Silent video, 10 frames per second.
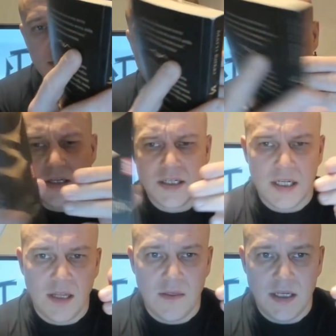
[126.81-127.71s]
As you can
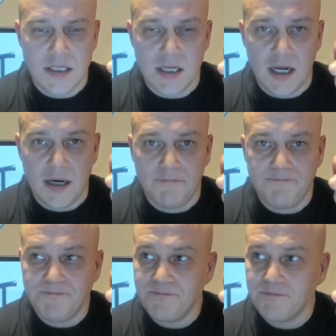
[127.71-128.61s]
see, this um,
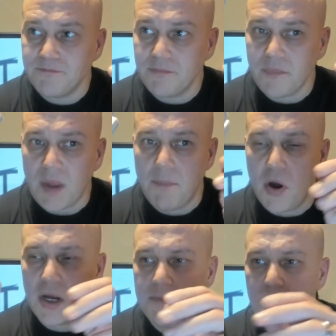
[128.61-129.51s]

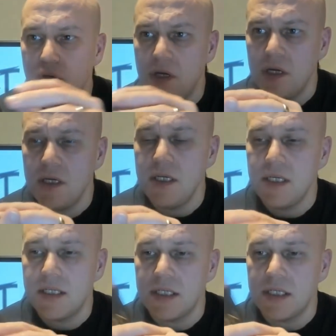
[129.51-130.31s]
pocketbook is